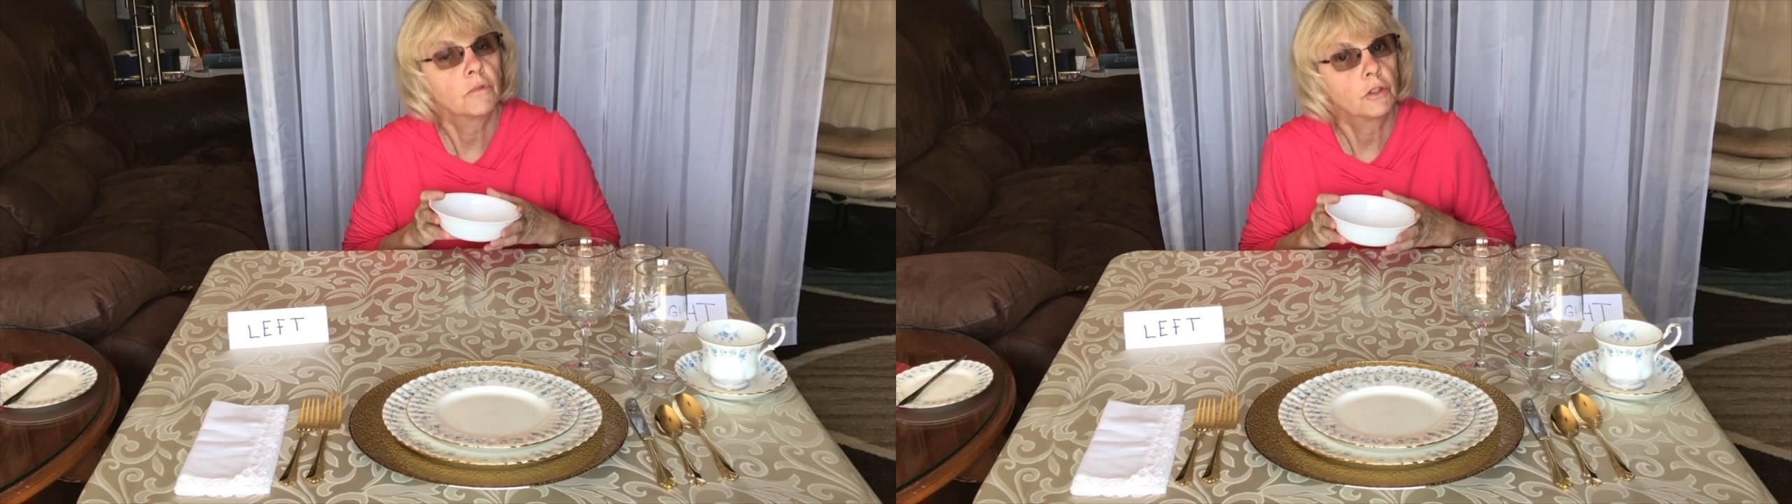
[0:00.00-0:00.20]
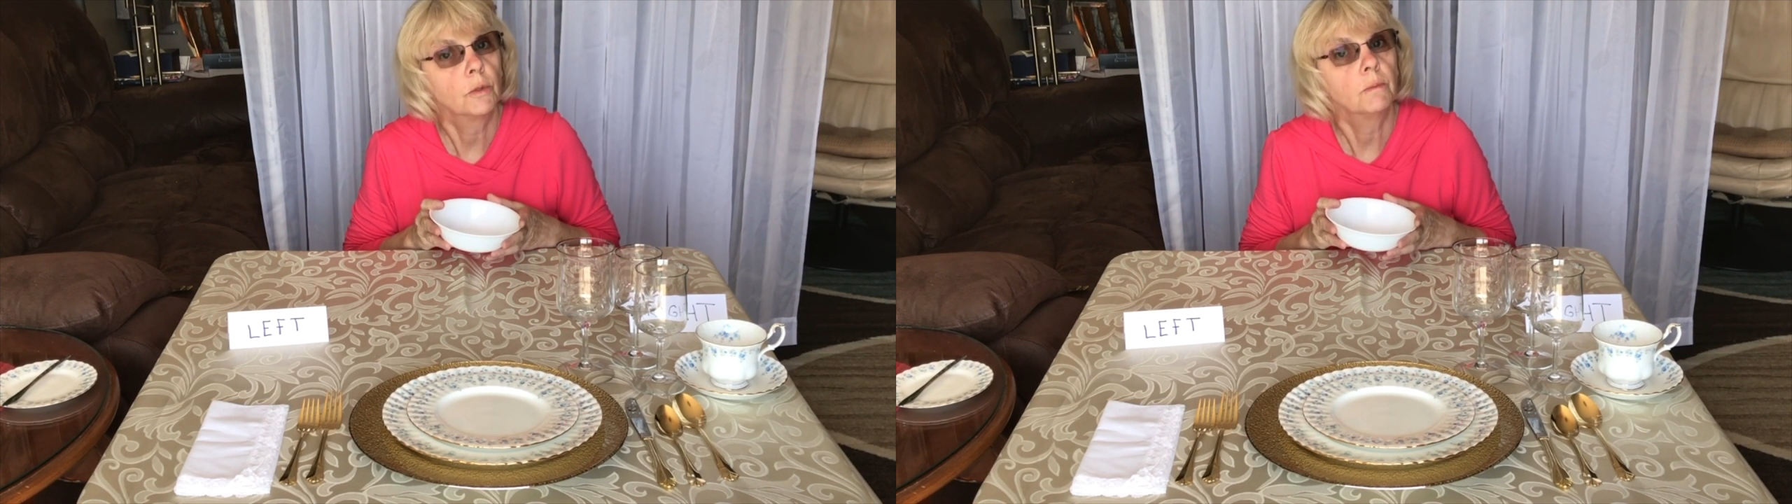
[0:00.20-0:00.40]

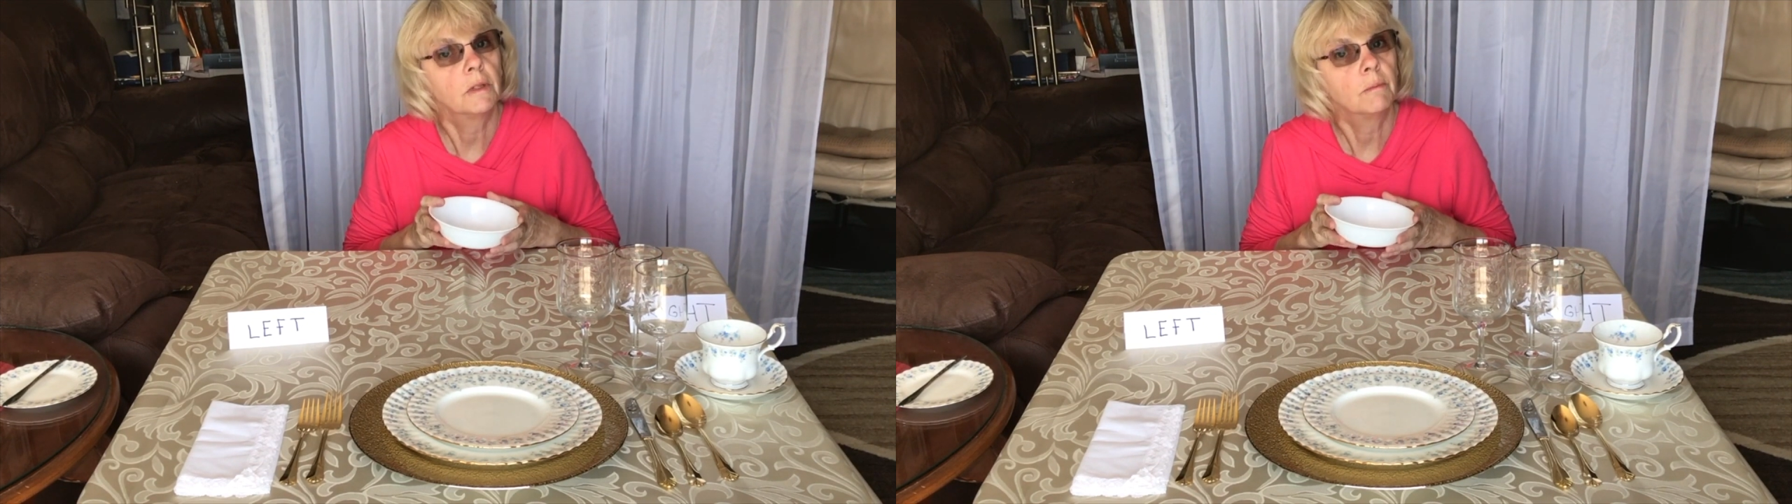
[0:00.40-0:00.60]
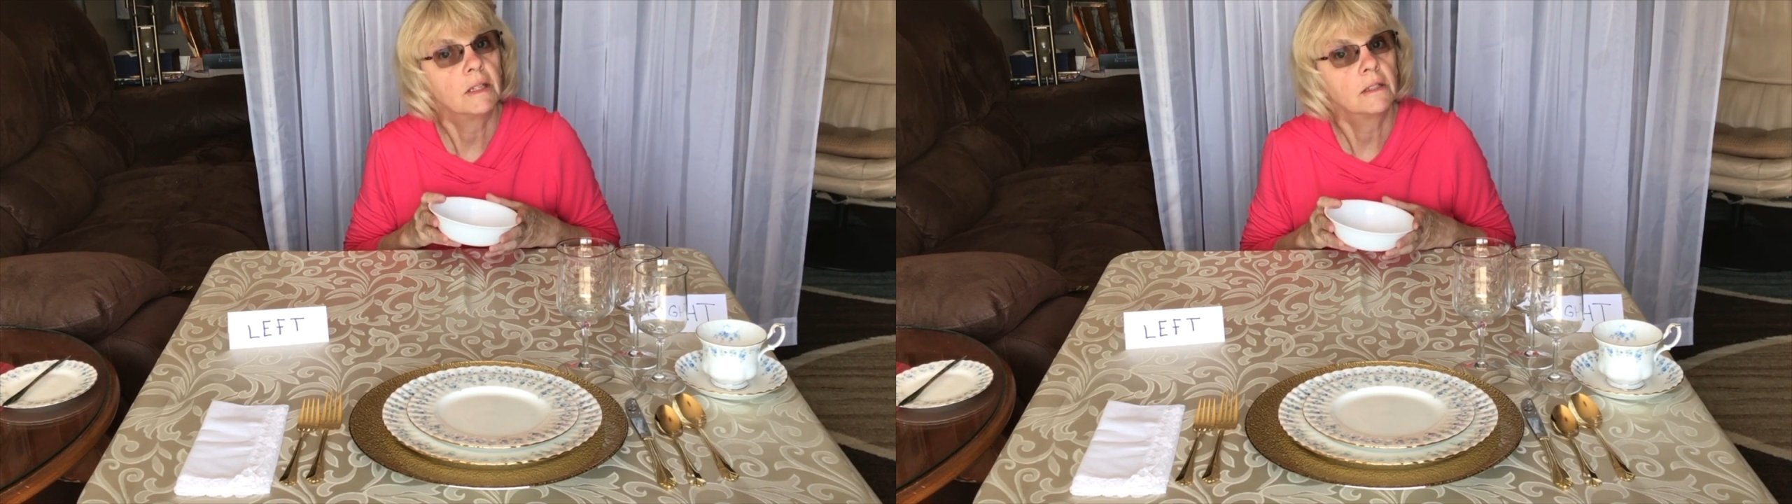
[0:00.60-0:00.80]

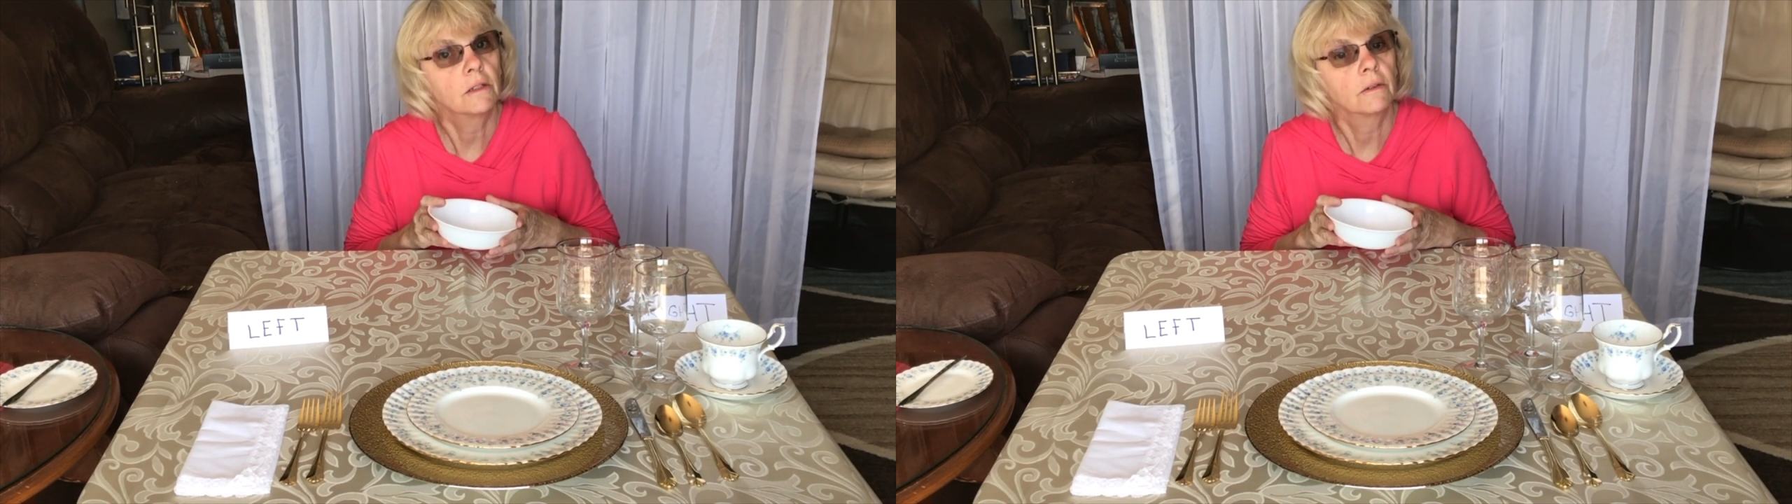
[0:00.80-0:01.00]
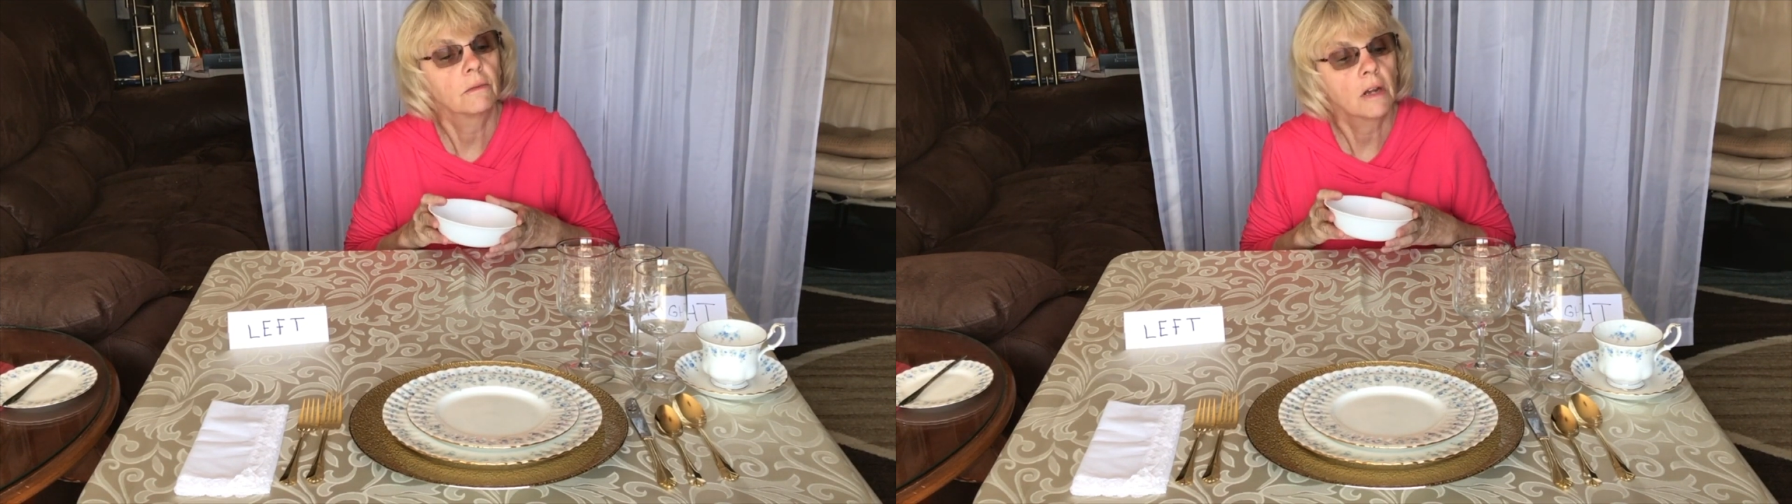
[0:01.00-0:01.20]
to be
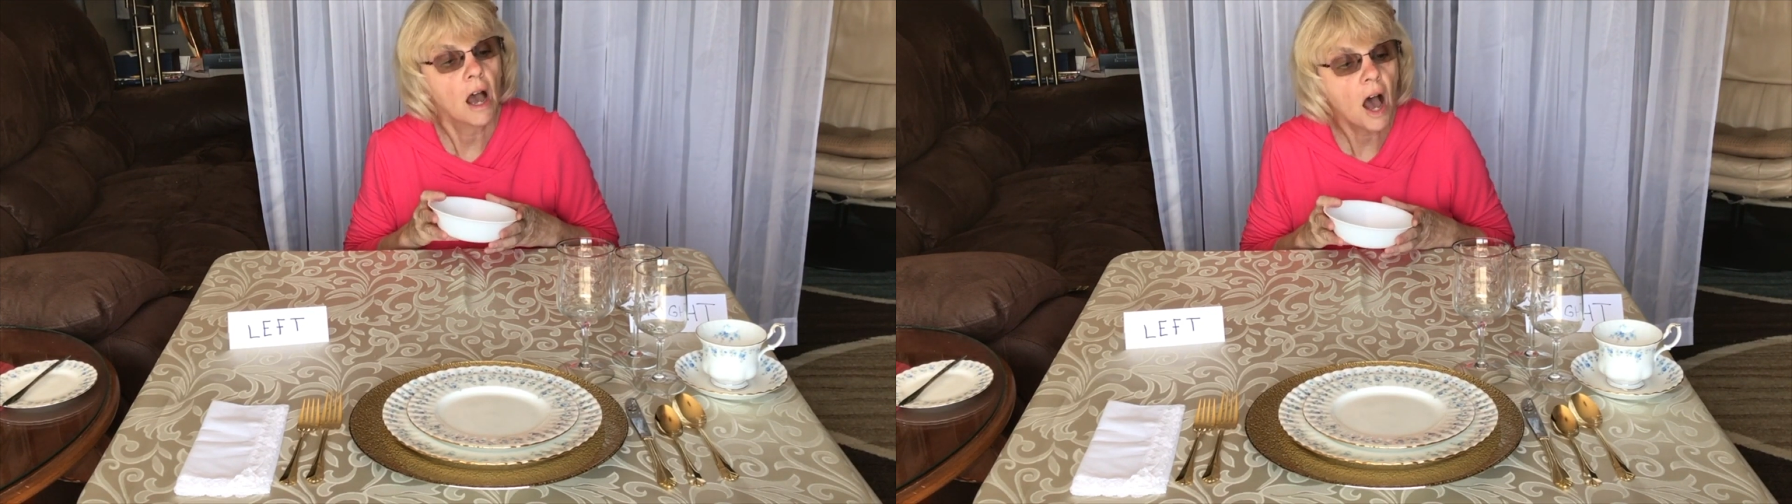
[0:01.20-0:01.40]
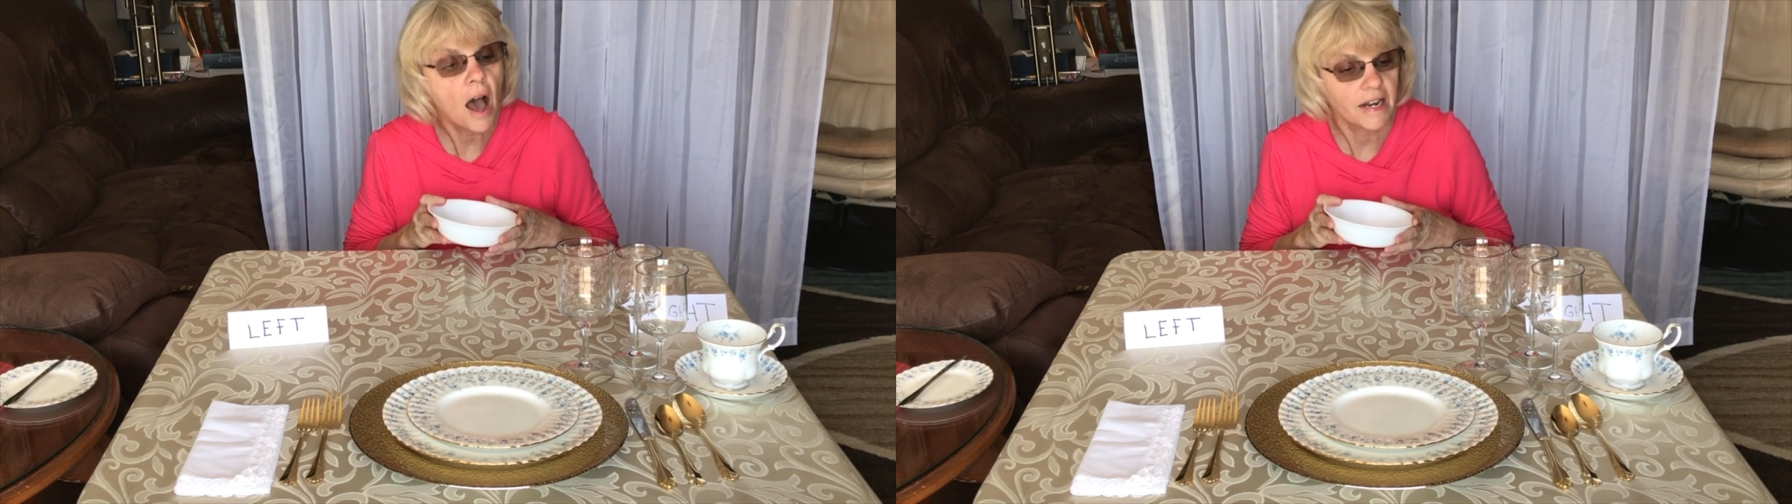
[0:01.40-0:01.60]
served
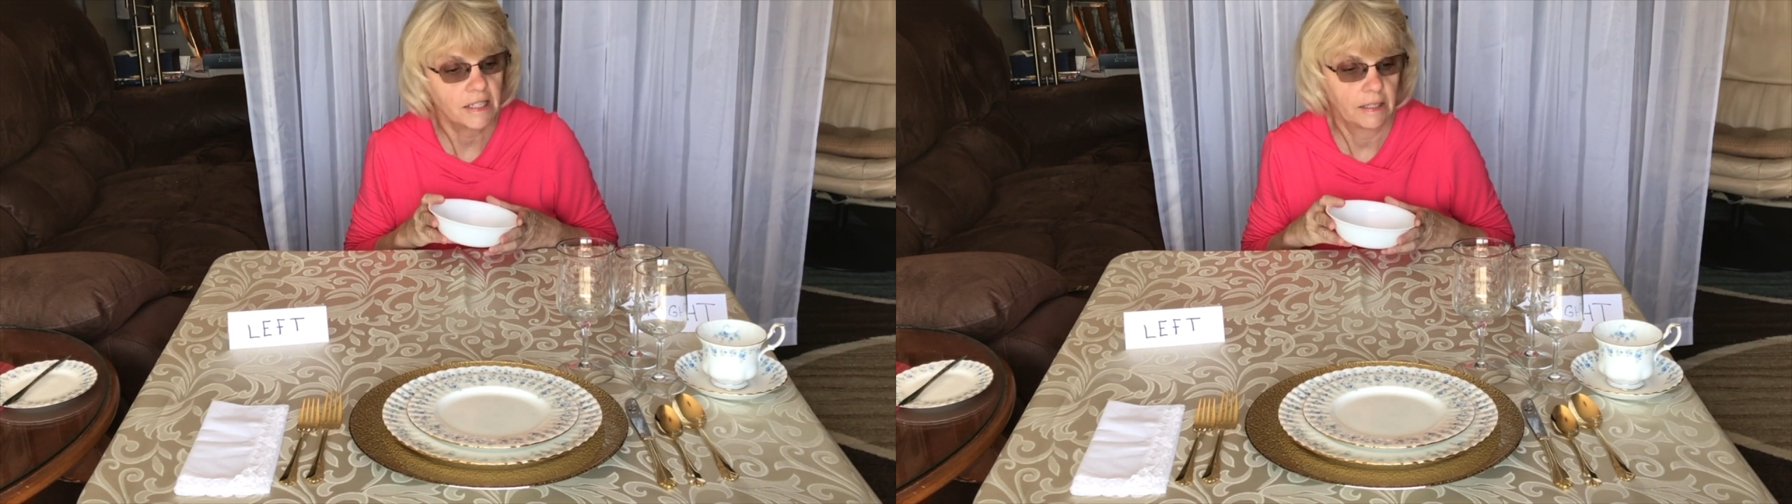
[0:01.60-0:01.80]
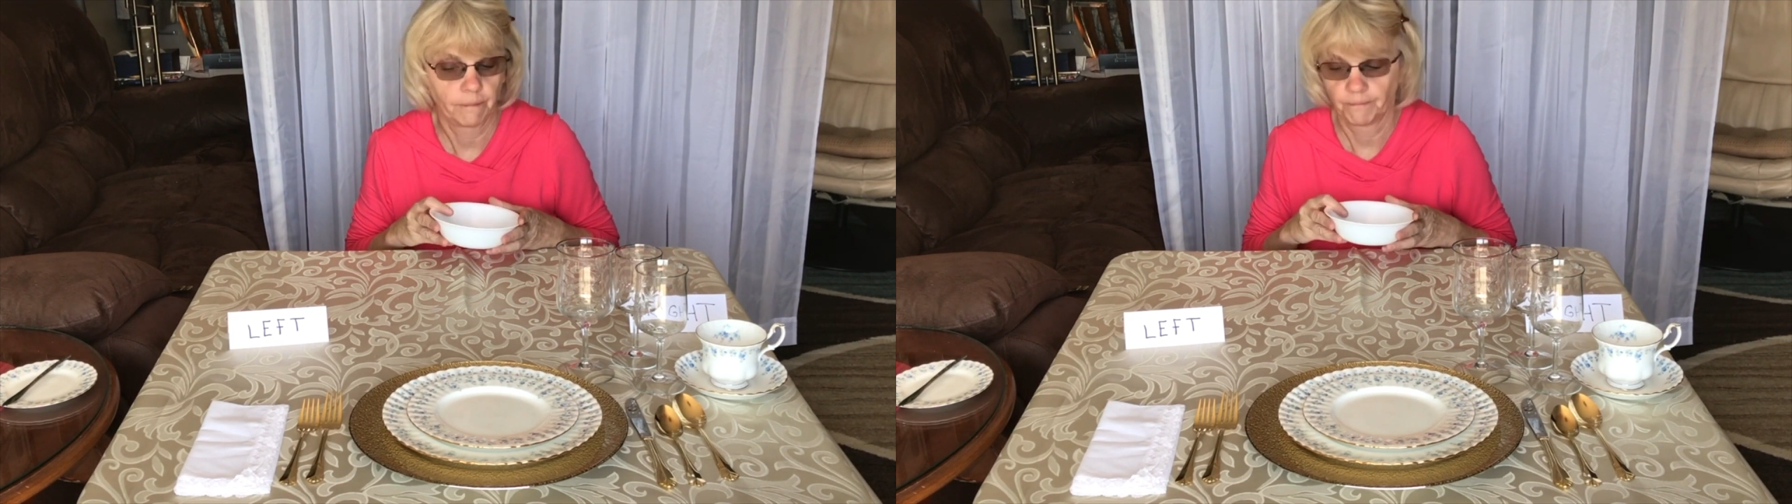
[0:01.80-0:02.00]
hot.